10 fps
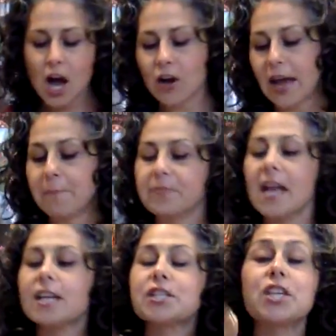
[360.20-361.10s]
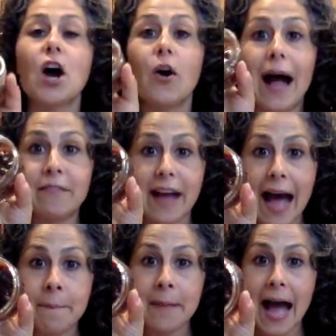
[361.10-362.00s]
Okay, so I've
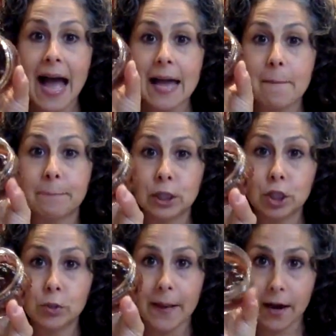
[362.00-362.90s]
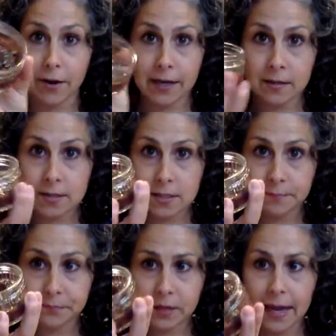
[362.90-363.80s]
got my blueberries,
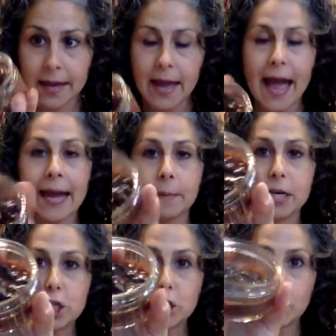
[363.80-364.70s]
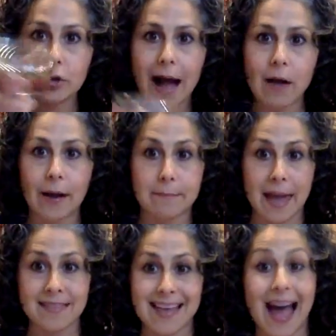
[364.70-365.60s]
okay? And I'm going to show you how I
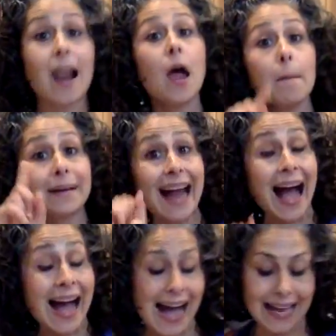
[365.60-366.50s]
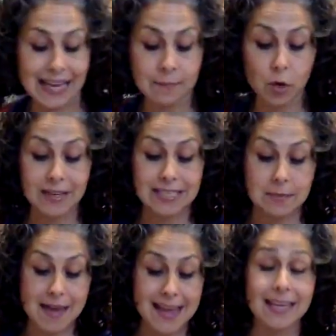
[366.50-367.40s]
made that. But I am going to
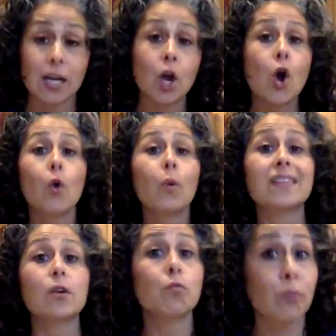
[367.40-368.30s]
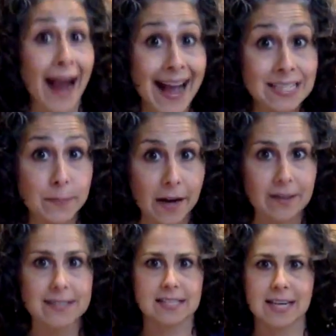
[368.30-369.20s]
make it with
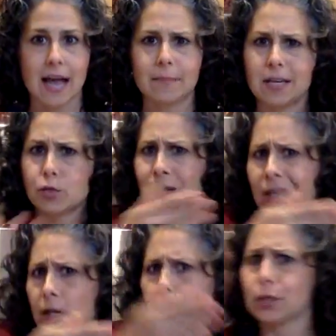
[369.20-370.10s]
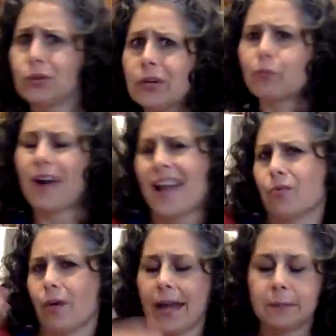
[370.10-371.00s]
raspberries this time because we needed blue and
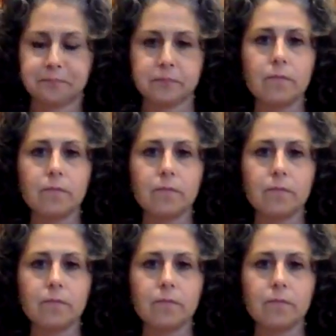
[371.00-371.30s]
red, right?